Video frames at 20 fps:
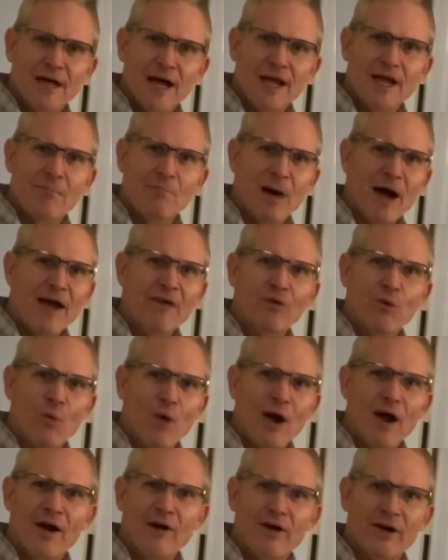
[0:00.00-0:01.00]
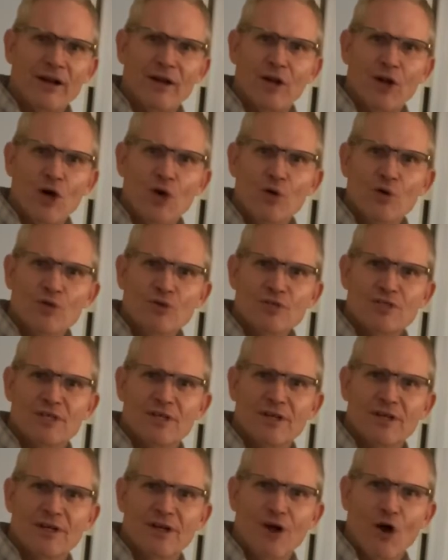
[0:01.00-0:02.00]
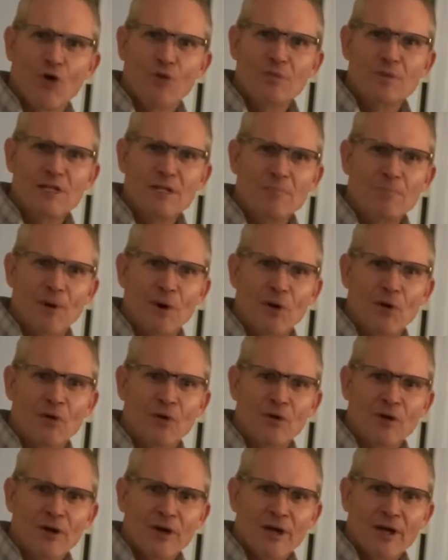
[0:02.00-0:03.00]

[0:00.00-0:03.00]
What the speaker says: I can buy the wire at Lowe's and Home Depot,